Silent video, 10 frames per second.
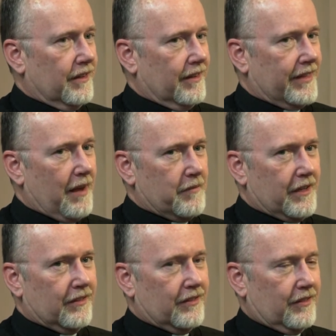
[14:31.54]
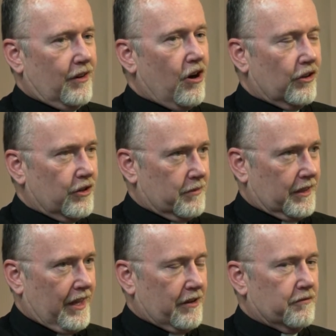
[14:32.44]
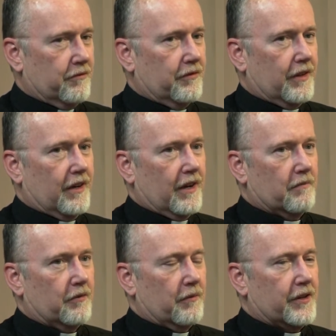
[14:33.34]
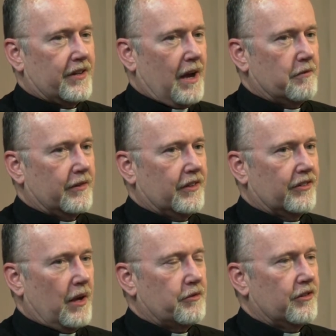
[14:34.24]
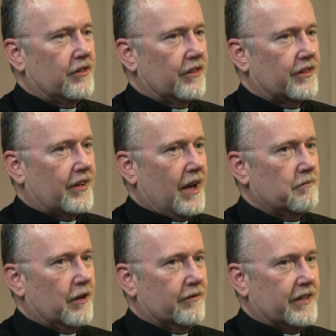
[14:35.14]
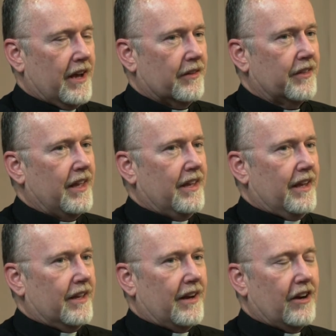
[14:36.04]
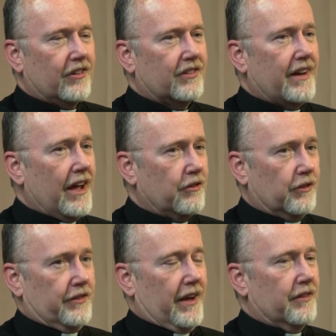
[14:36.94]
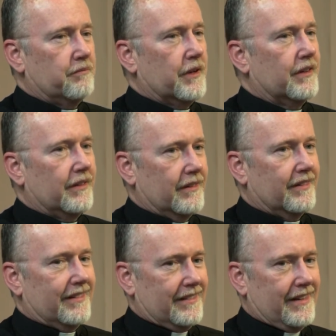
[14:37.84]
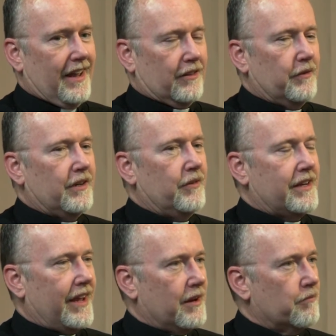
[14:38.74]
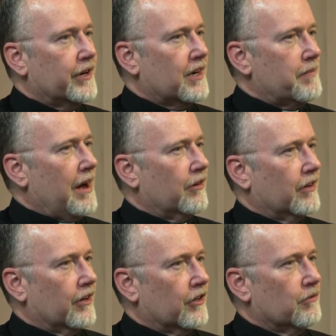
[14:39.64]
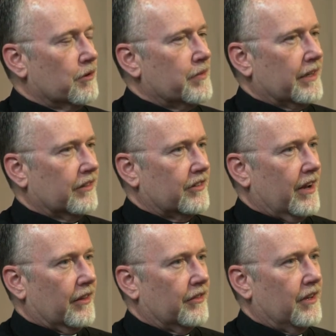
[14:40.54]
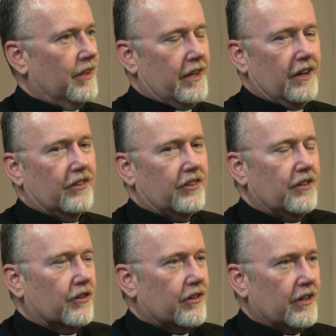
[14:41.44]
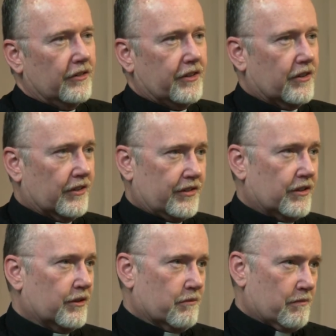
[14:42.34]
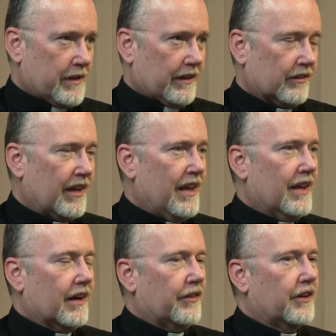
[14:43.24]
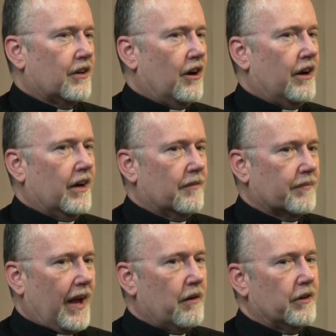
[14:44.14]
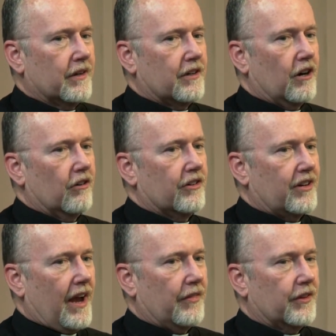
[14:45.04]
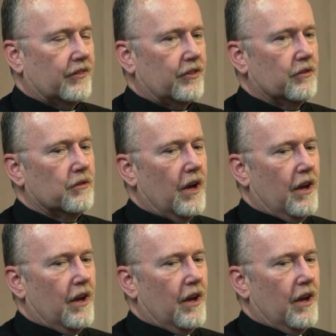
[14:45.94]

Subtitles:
that means all human life, from the time of conception to the time of death, and not just natural death, but death. We can't bring about a human being's death. Innocent or guilty, they're still human beings. And I think I would encourage Catholics who